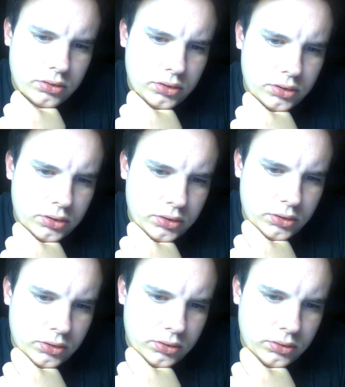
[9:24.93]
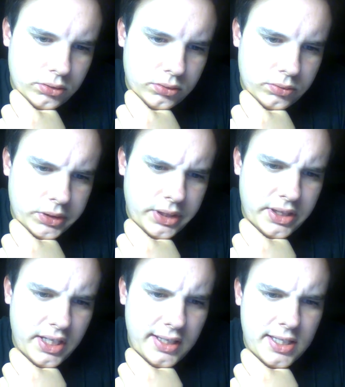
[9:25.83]
I
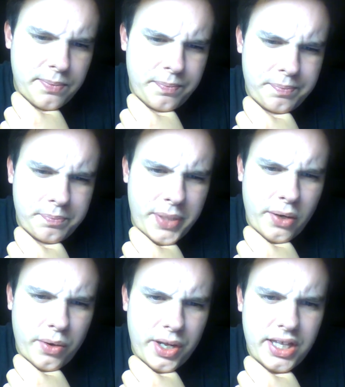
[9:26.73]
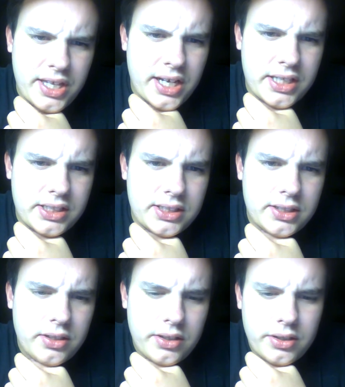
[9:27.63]
think that's about it, guys.